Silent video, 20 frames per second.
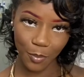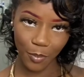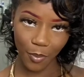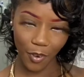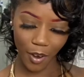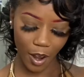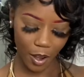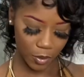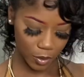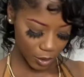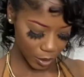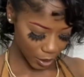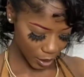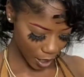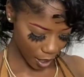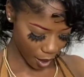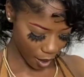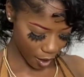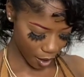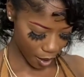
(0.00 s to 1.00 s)
brown
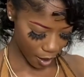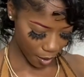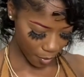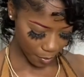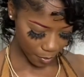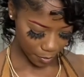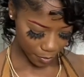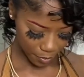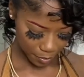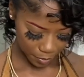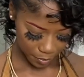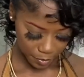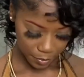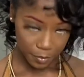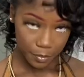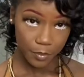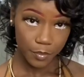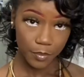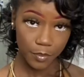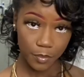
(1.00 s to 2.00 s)
top.
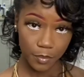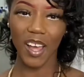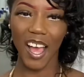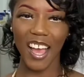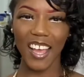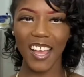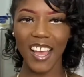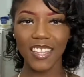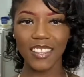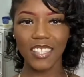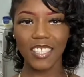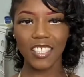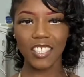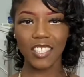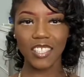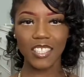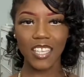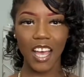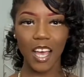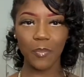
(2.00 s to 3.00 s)
I got this
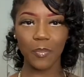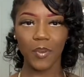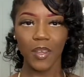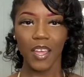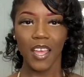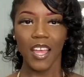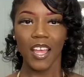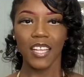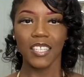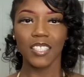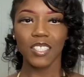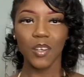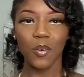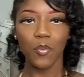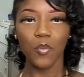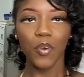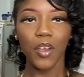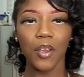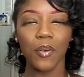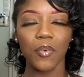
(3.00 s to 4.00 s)
top to
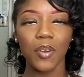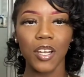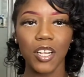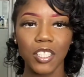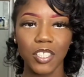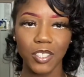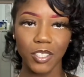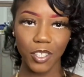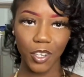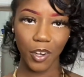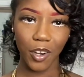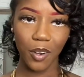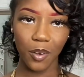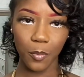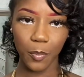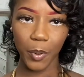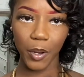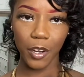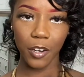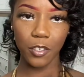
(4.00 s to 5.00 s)
wear with a certain
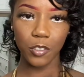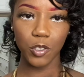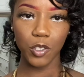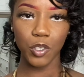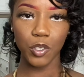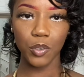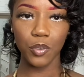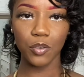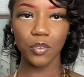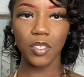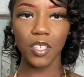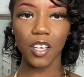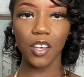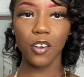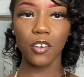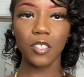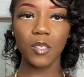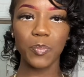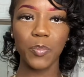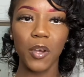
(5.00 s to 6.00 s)
pair of shoes. It
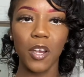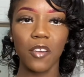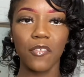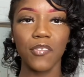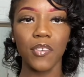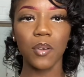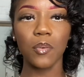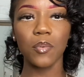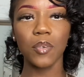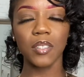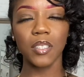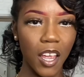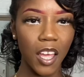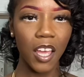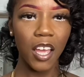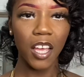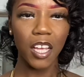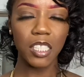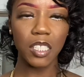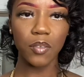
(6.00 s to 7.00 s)
goes perfect with,
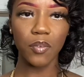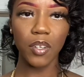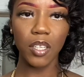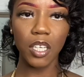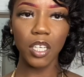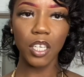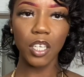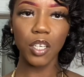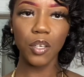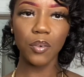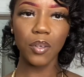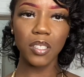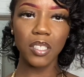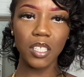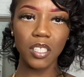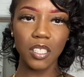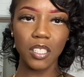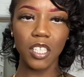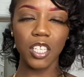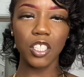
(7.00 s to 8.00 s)
it's really cute. It's a
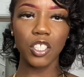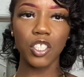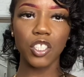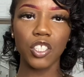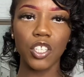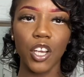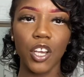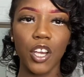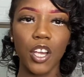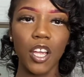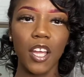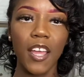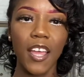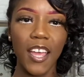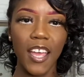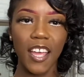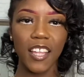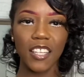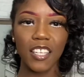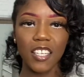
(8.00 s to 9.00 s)
stitched shirt,
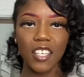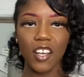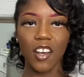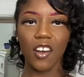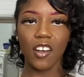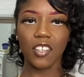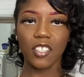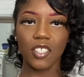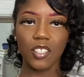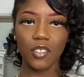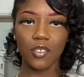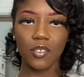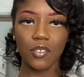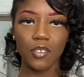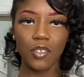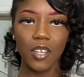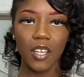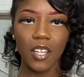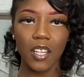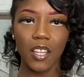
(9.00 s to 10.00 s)
and then it also
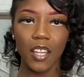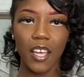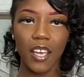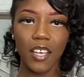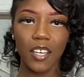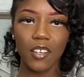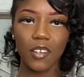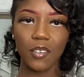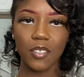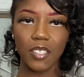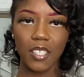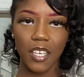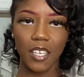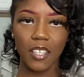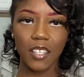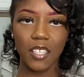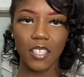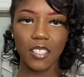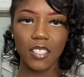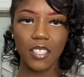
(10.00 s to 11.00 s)
like goes like
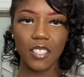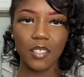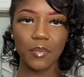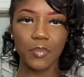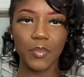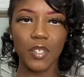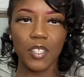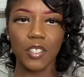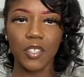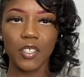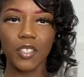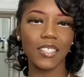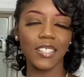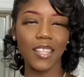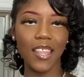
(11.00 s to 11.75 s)
this in the middle.